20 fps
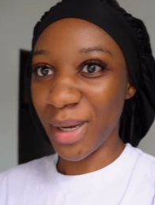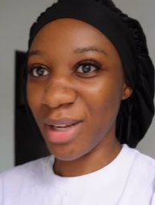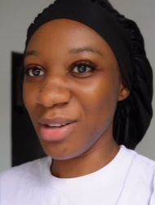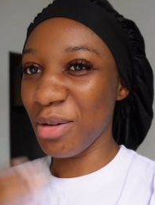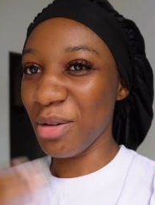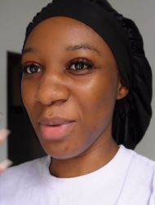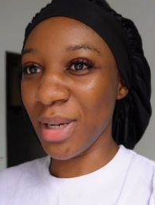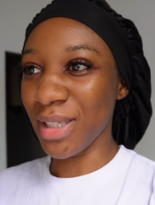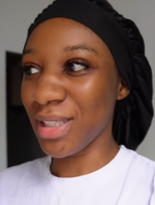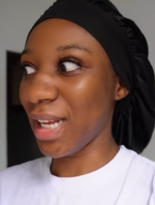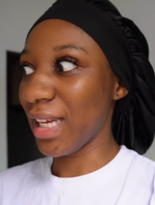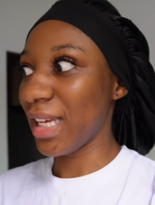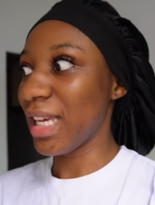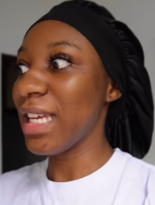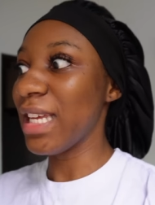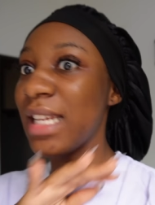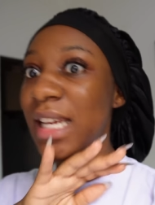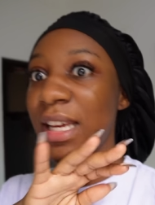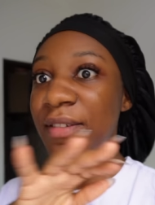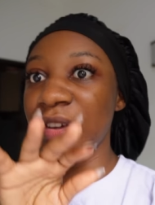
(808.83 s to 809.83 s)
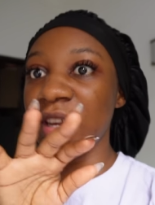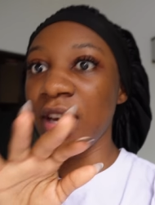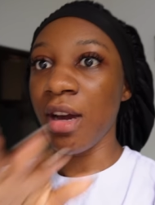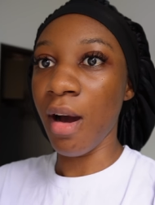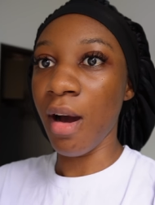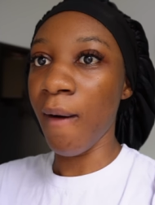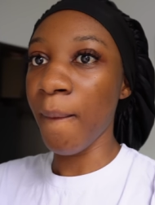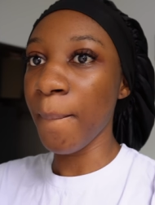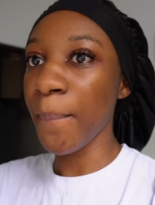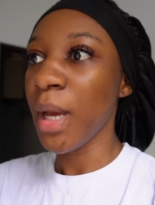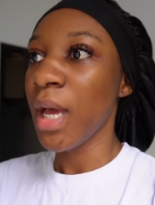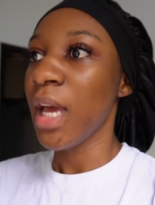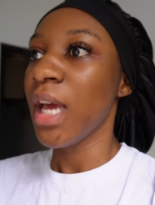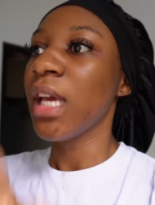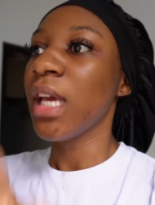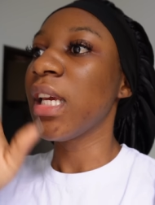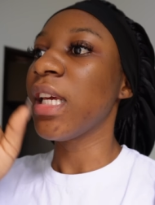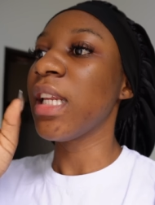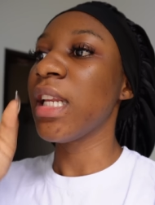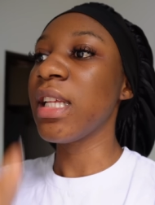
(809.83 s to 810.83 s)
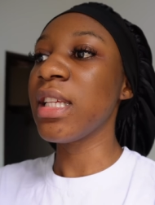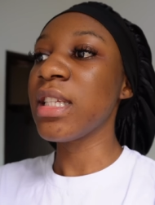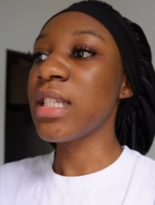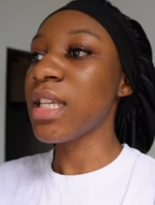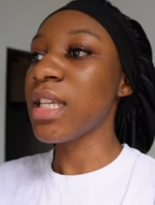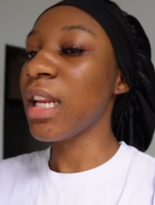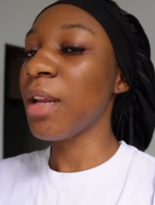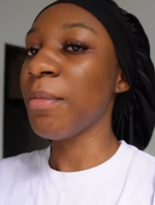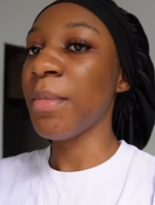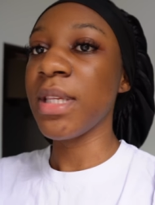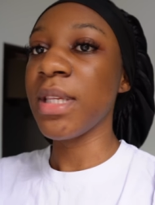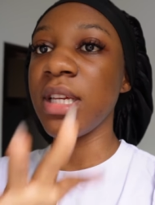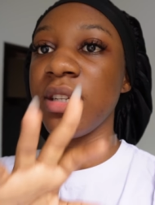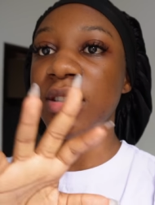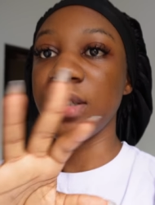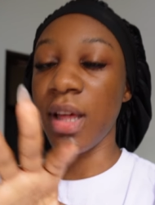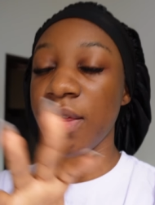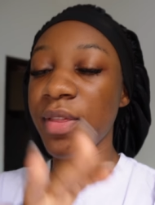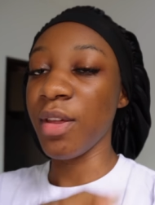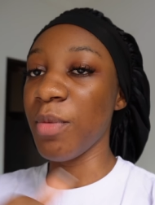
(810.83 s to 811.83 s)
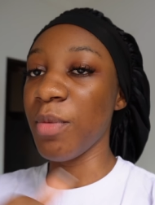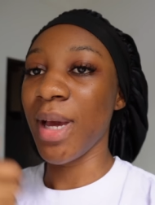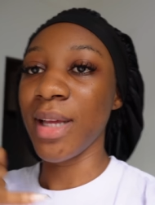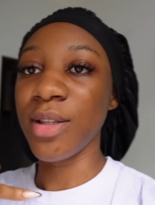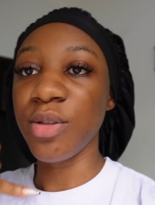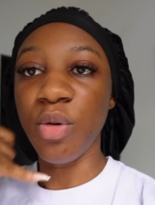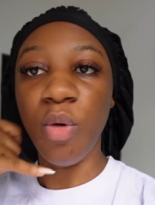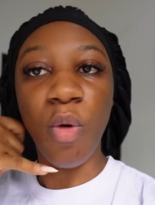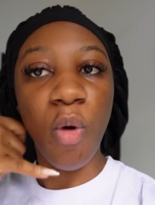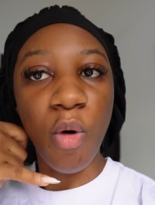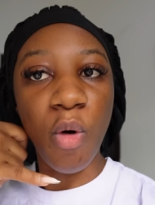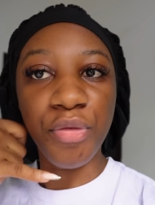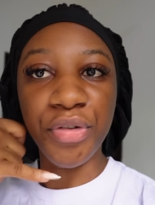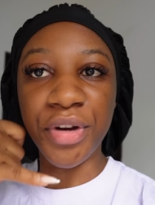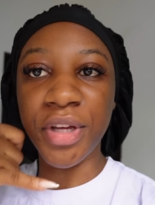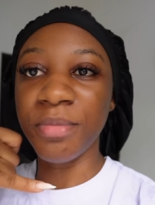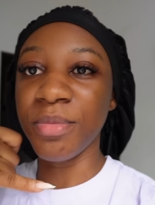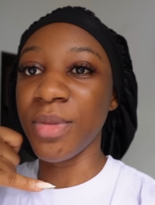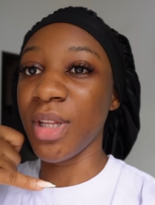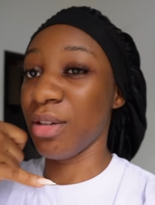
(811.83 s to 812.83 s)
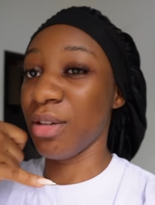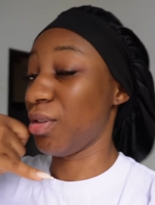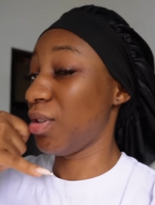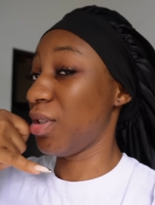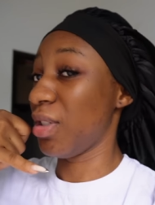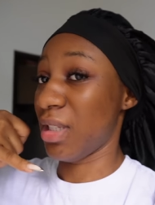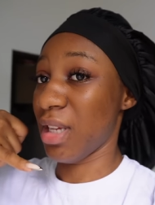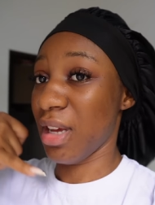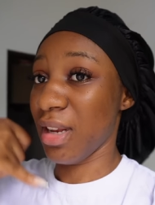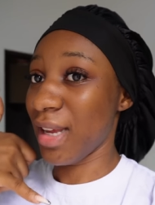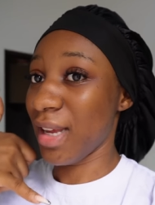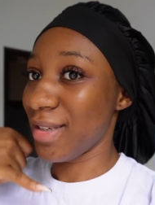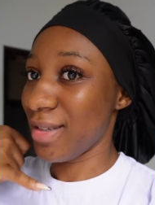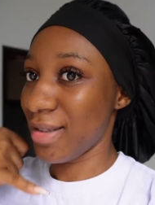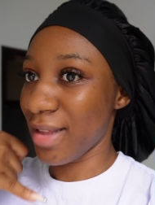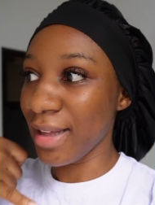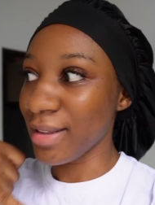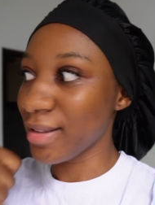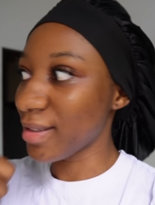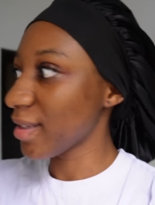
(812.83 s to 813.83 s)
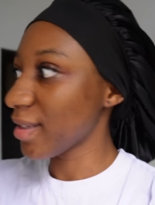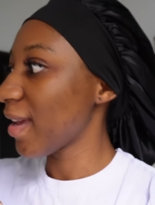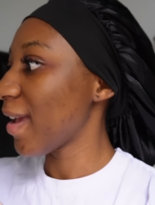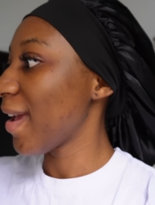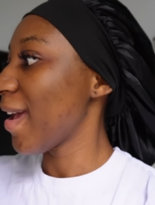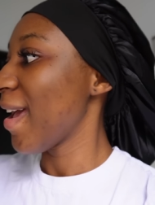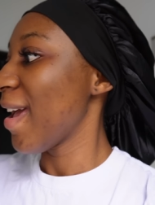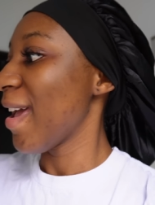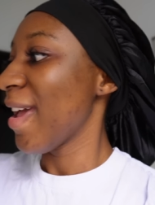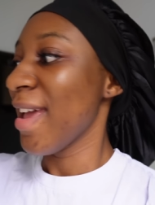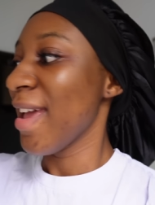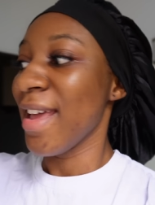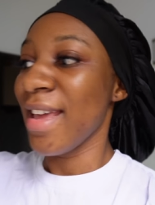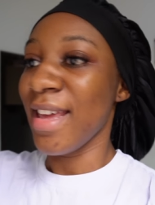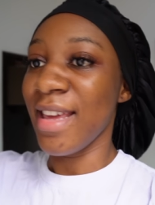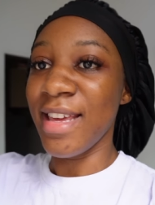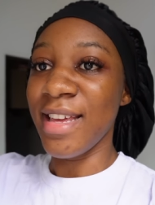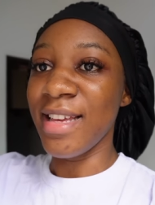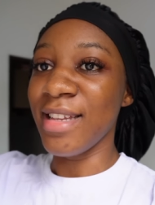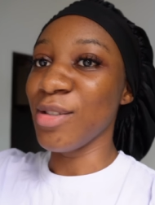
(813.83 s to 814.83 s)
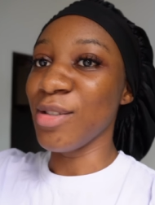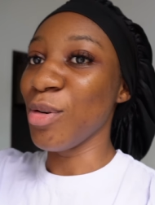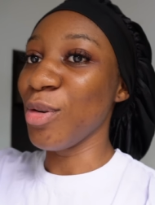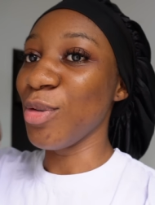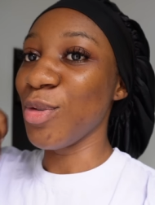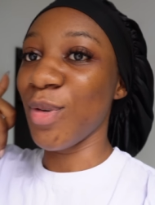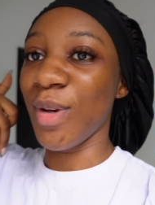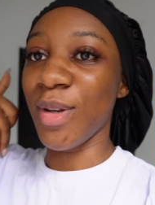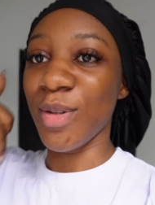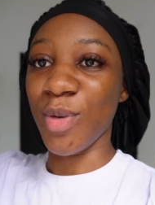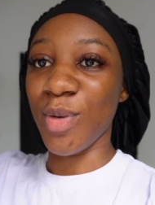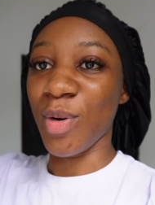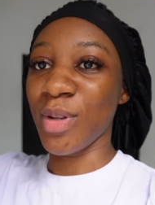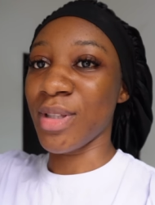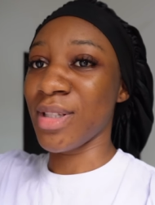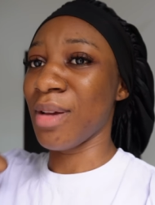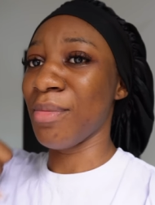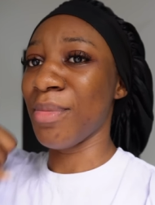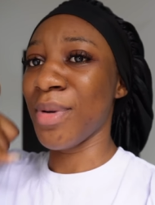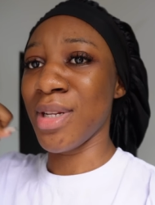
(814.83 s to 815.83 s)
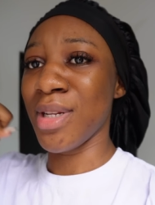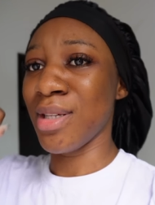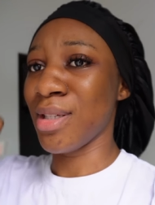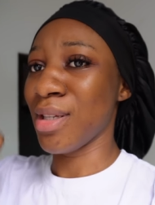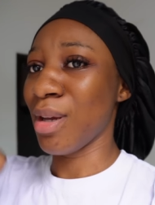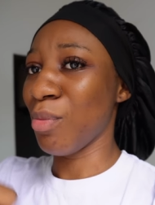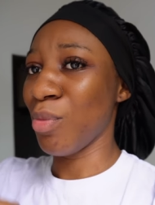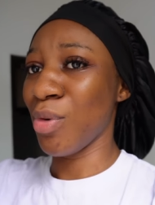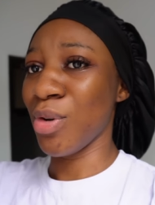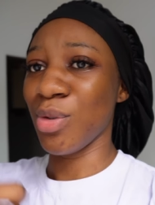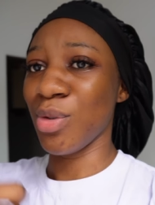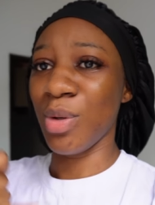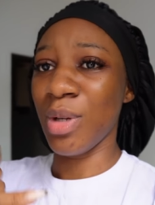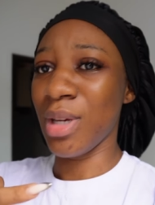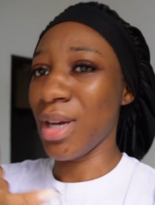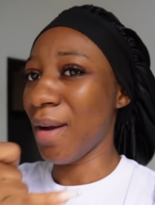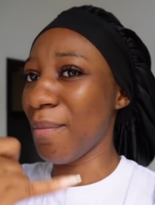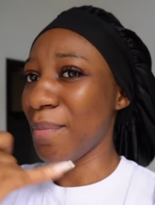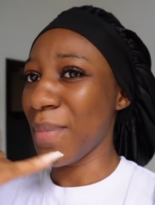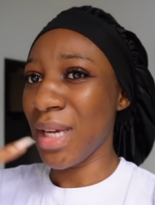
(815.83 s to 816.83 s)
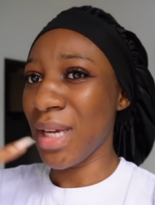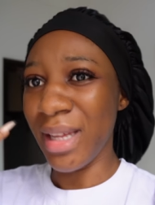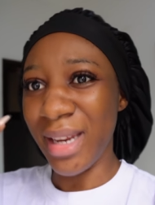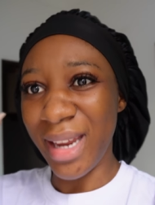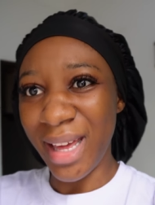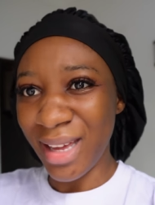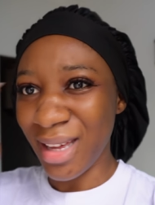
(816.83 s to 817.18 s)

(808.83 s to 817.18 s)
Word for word: Can you imagine? Like, he didn't even come, he didn't send a message, nothing. We had to call for him not to tell us that he's going to escort somebody somewhere so he can not make it.